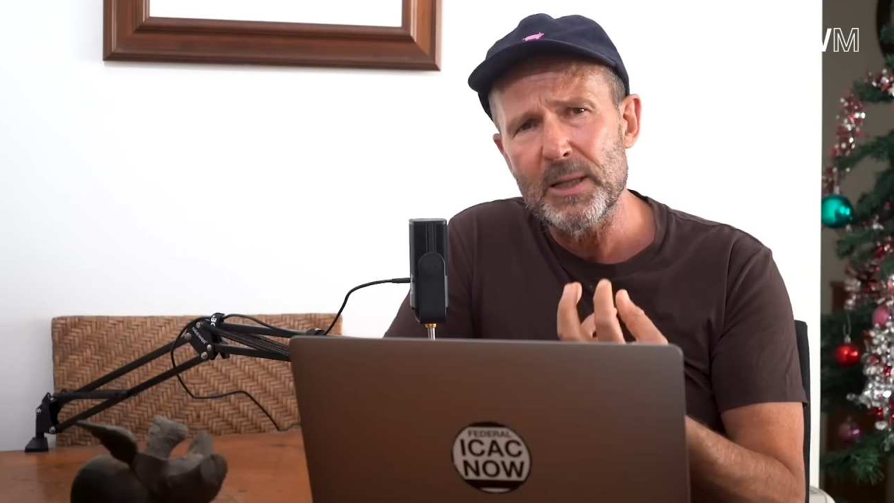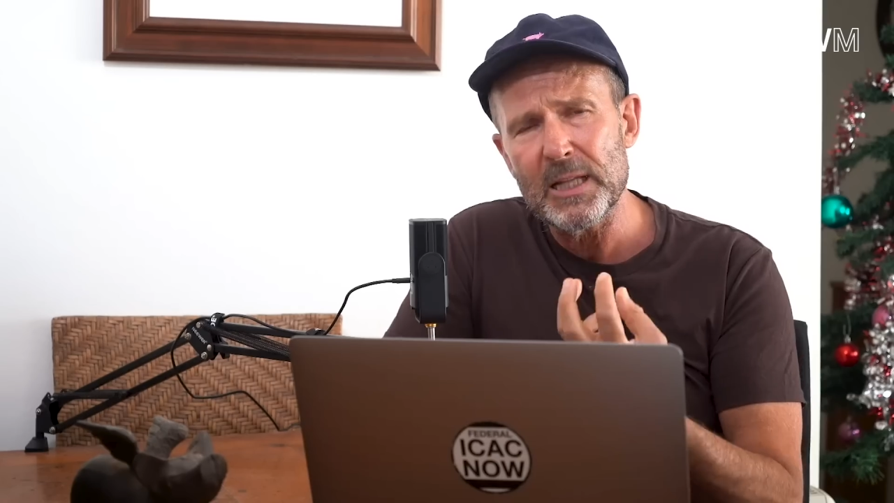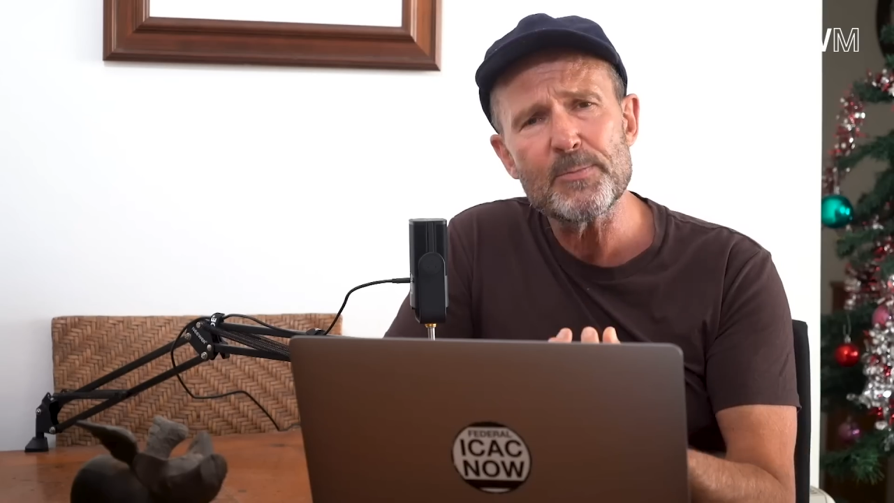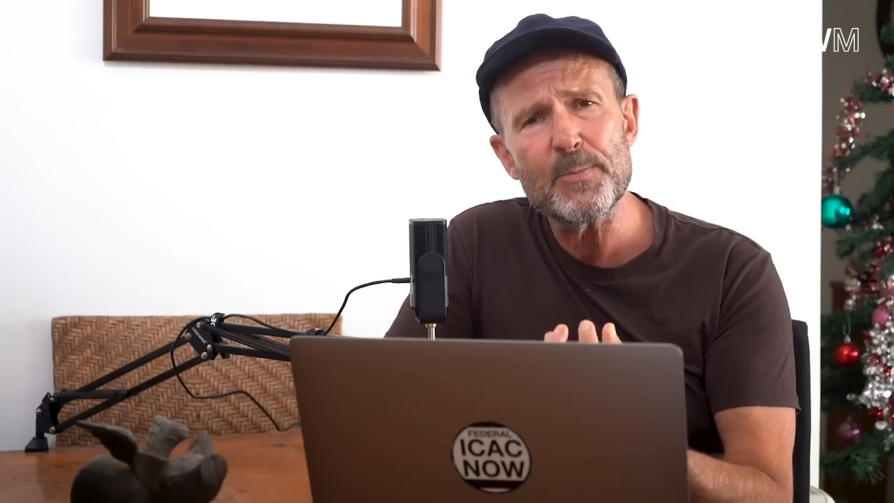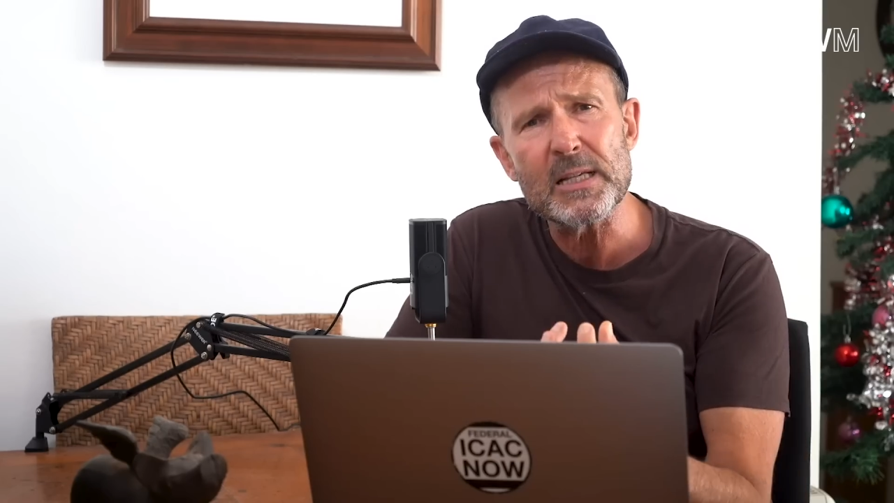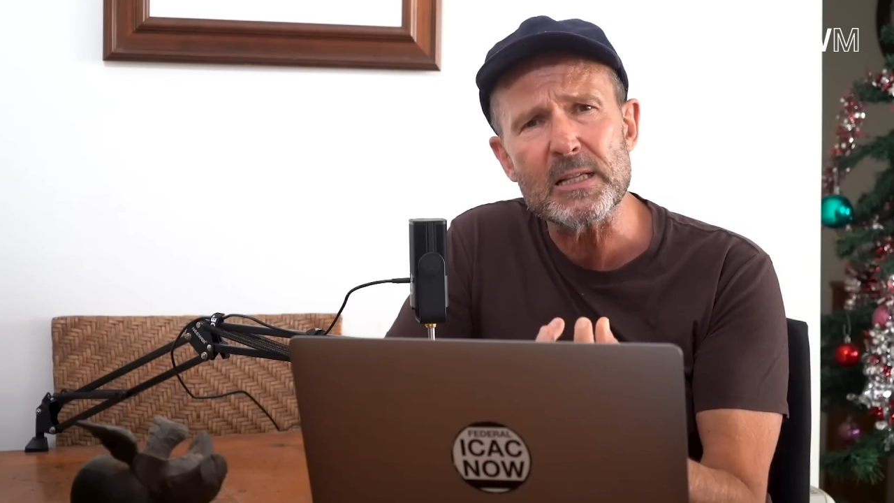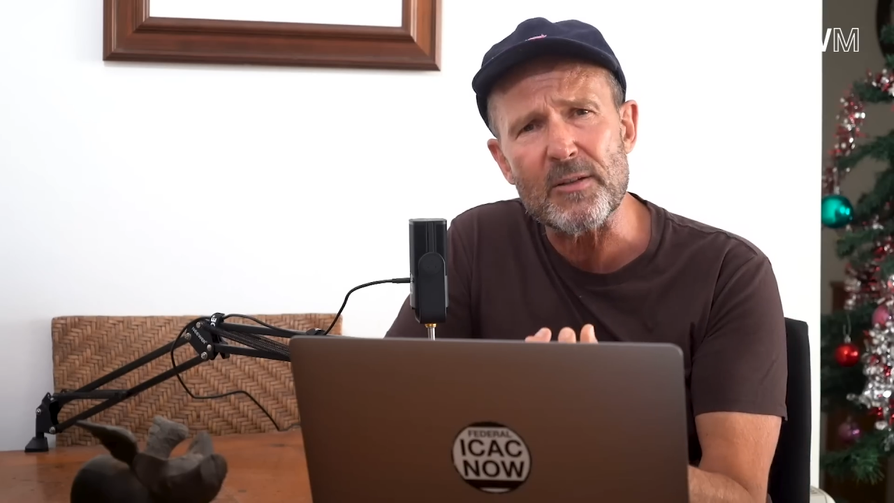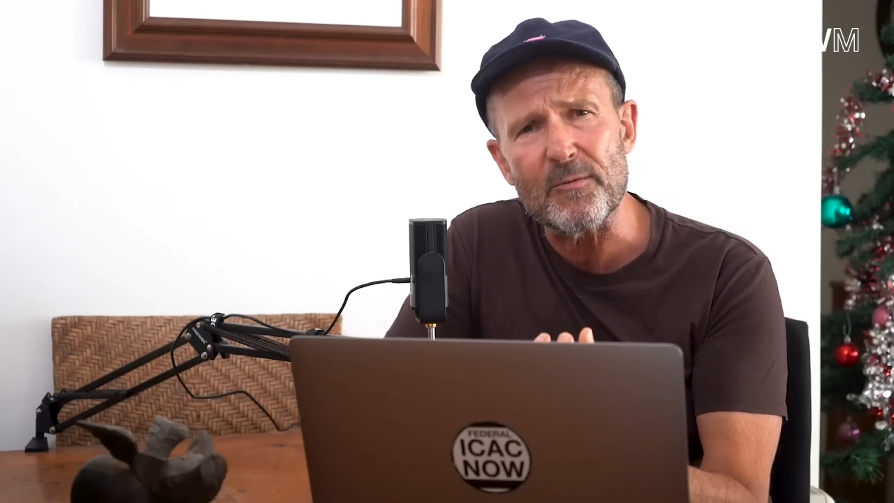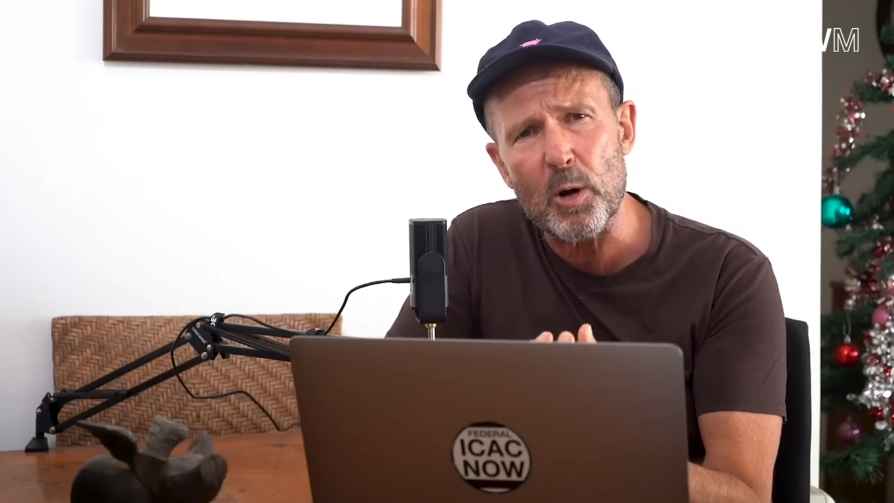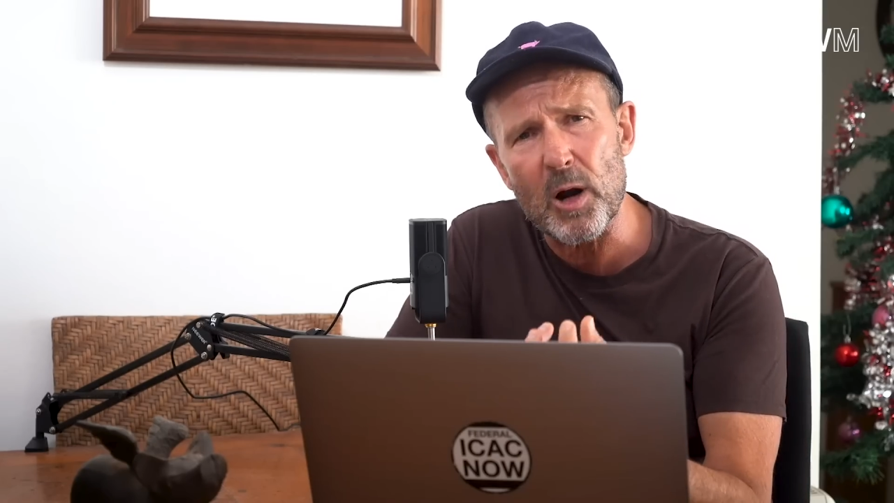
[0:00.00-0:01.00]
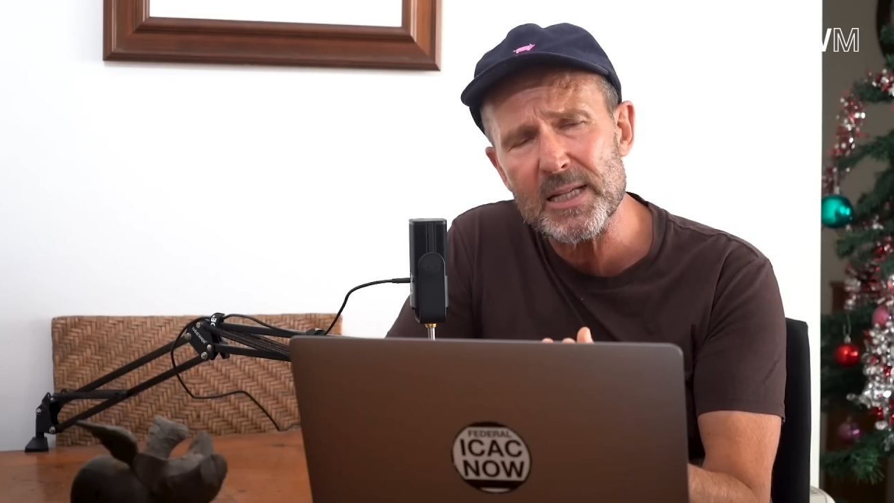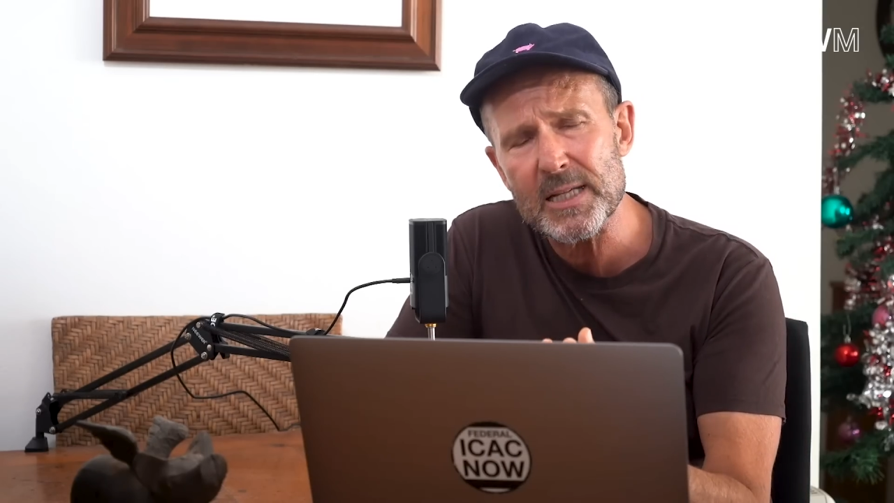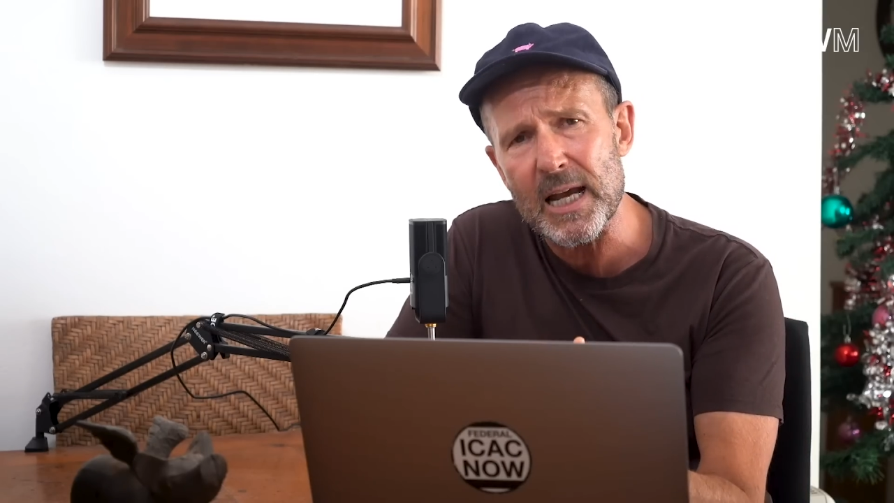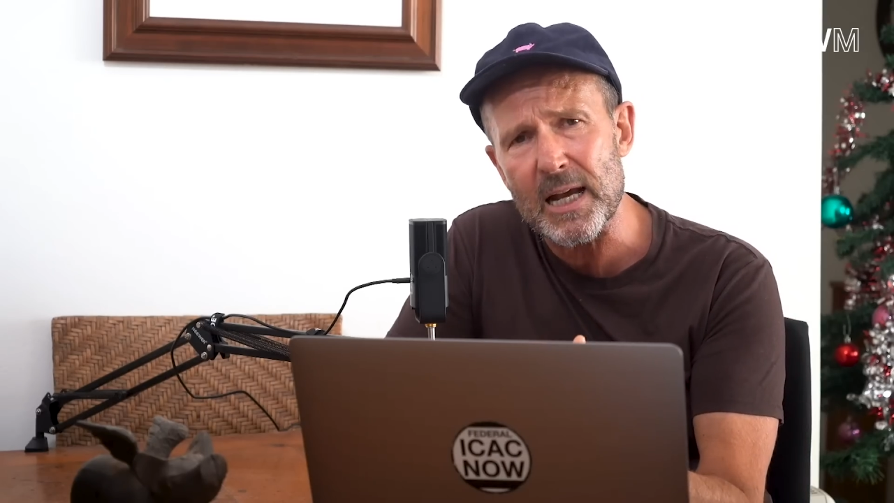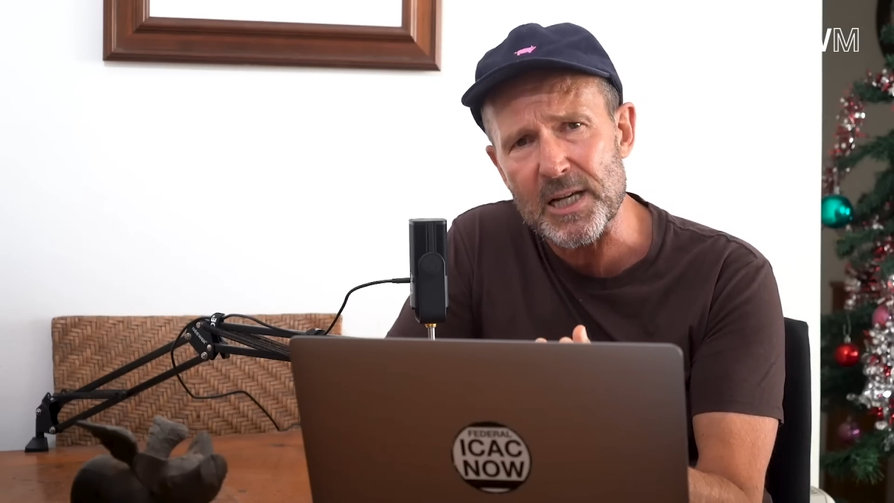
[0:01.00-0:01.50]
But this business of price
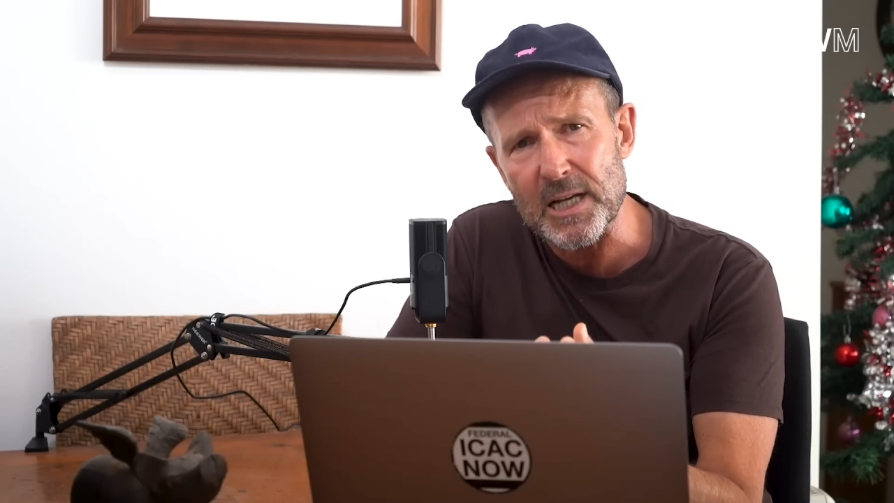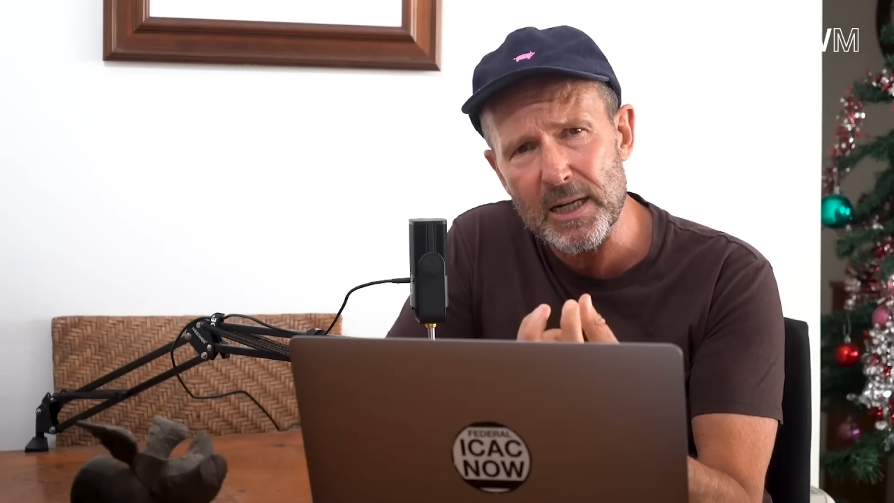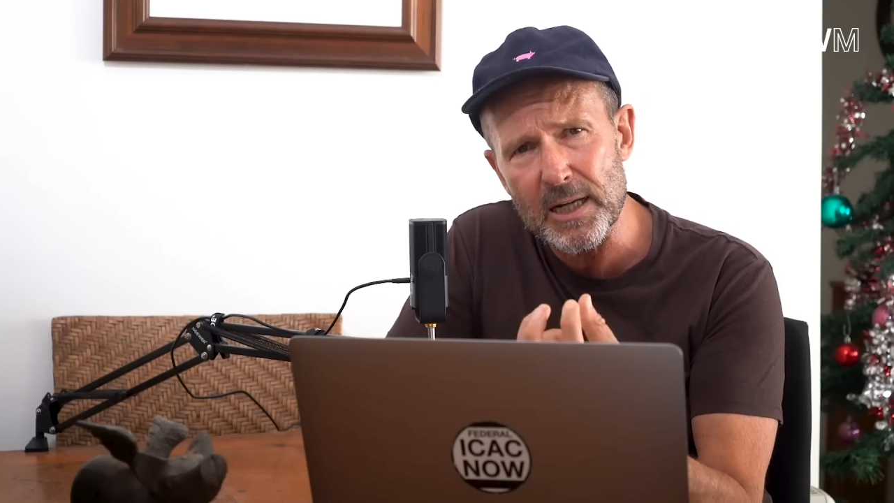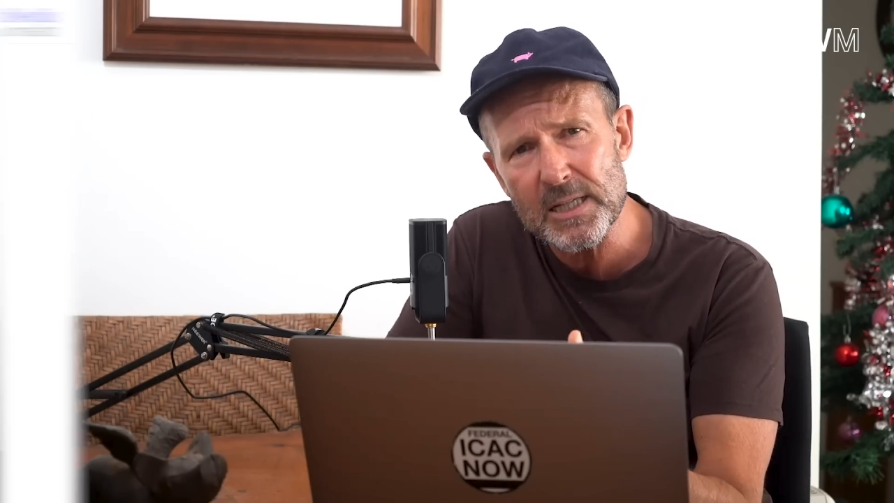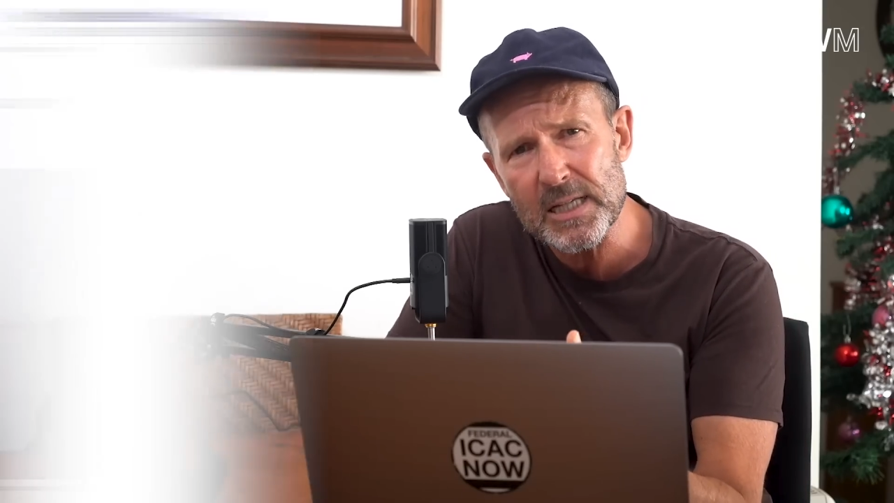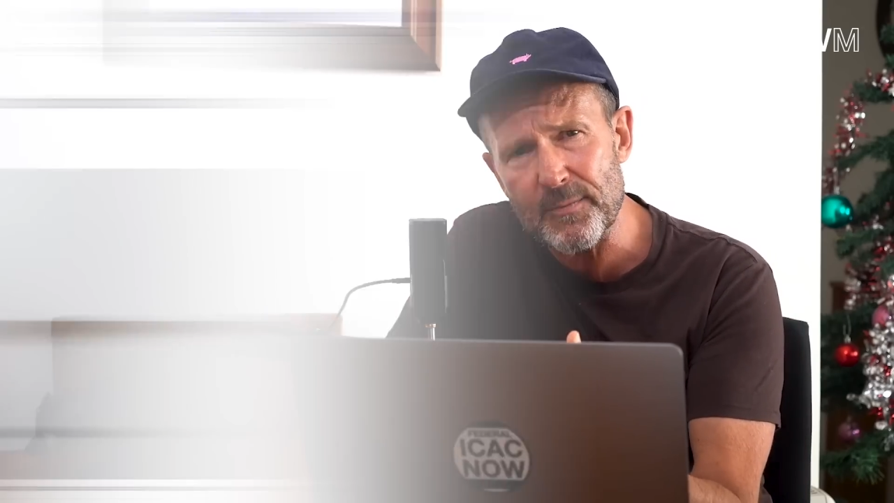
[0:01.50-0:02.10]
gouging, let's just